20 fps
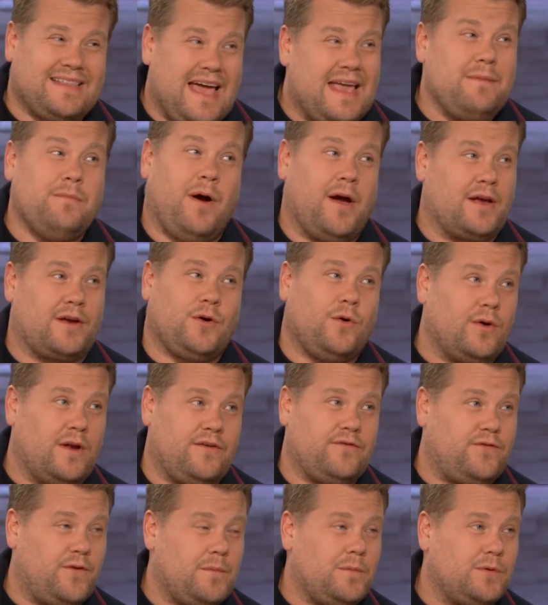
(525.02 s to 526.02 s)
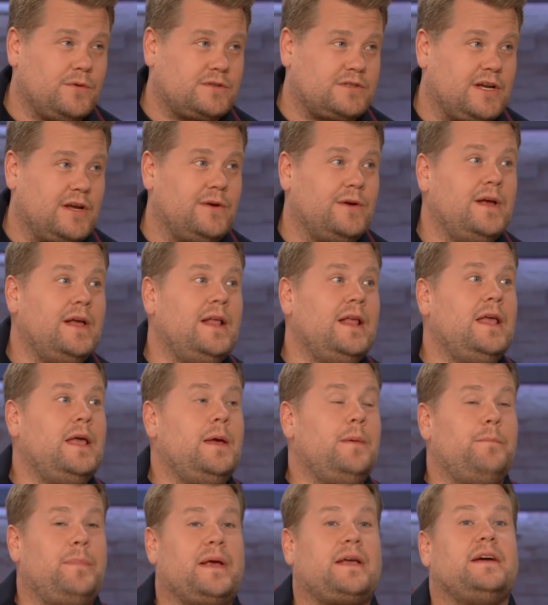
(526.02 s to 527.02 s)
they might call it football too,
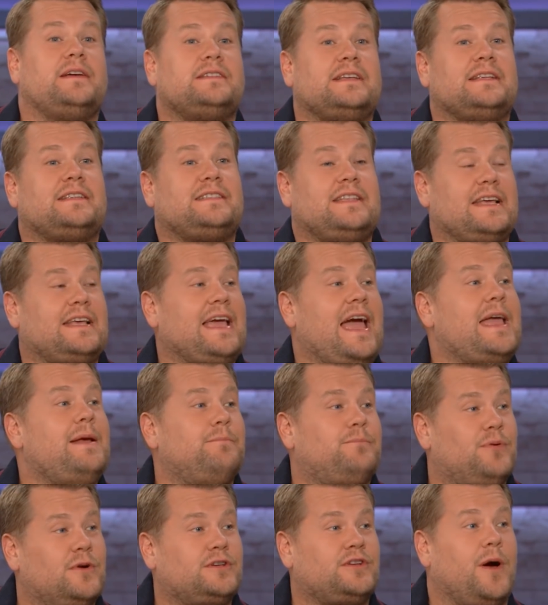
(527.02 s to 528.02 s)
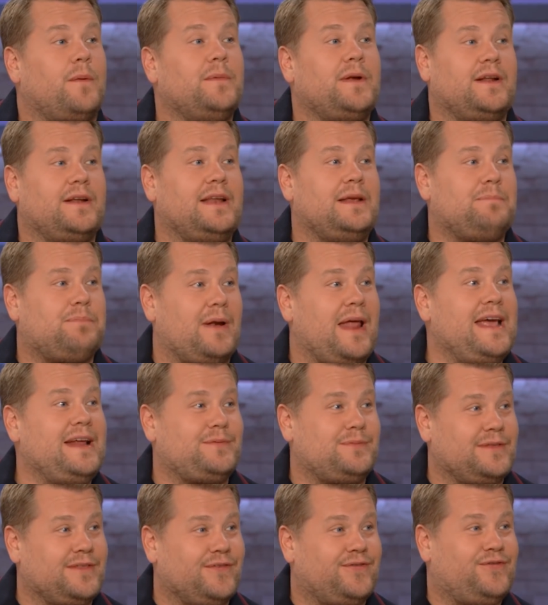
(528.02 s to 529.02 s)
because it's the game predominantly
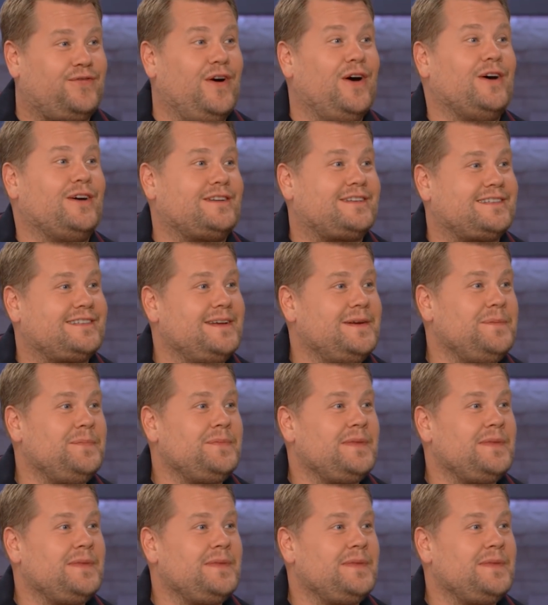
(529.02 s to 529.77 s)
played with the foot,